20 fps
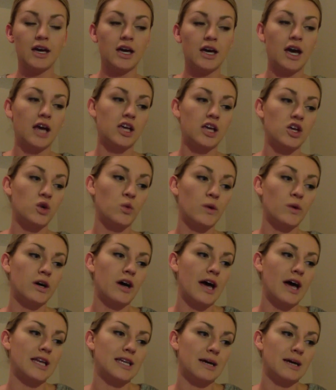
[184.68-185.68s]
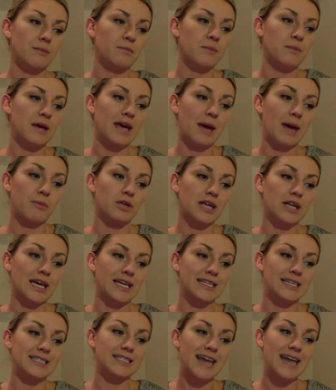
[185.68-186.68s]
you will end up being able to get
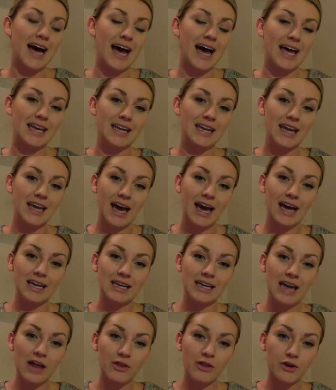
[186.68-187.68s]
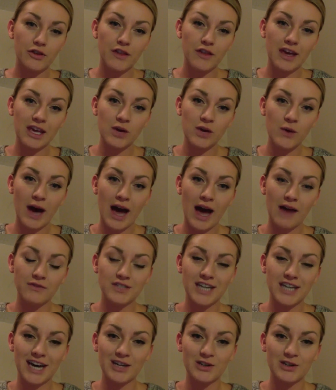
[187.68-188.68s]
it done. Another thing you have
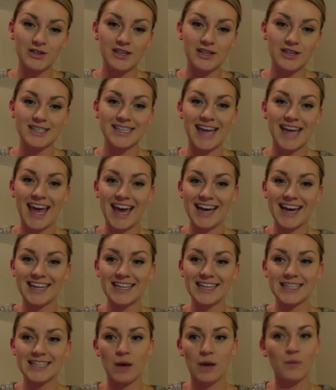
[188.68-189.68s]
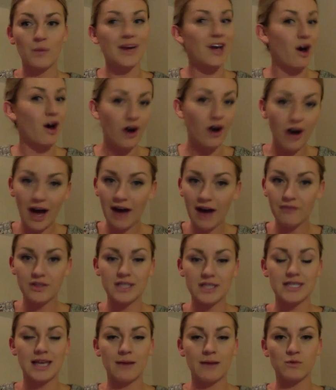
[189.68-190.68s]
to understand is that we all have the
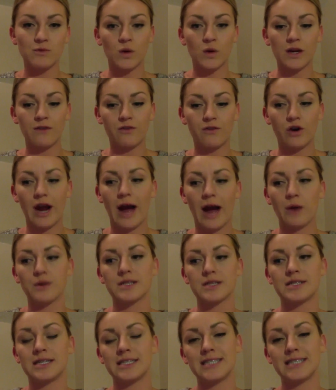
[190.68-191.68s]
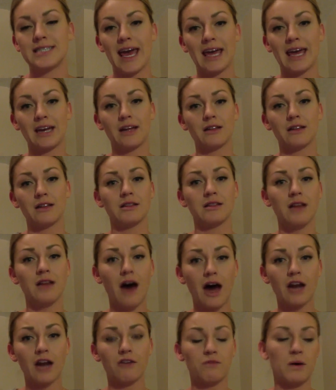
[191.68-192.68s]
same 24 hours in a day, and a
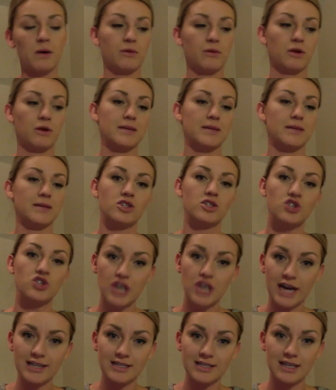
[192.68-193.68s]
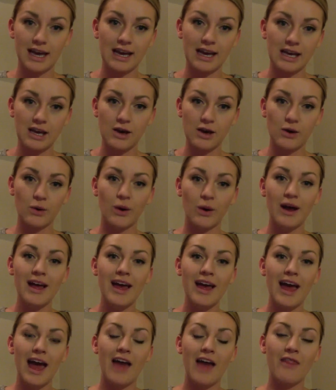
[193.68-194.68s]
lot of people are busy just like you,
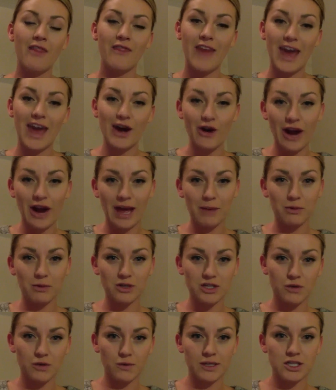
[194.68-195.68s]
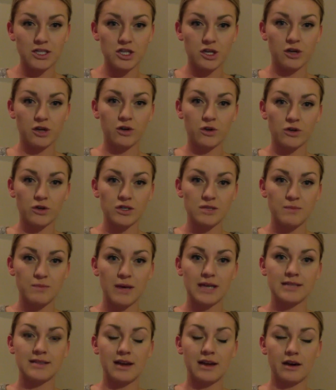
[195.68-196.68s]
and they are able to reach their goals
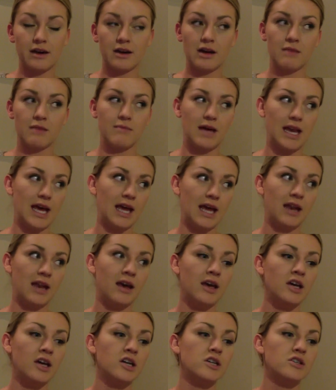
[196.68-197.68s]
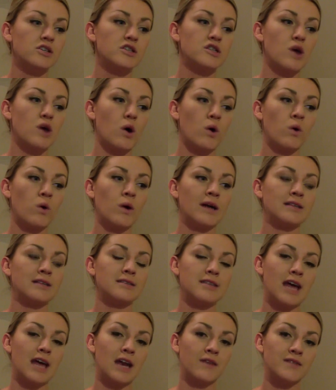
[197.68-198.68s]
because they're committed. So
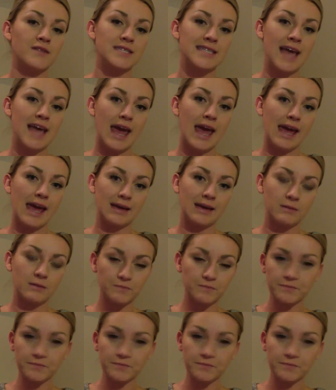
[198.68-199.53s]
instead of saying,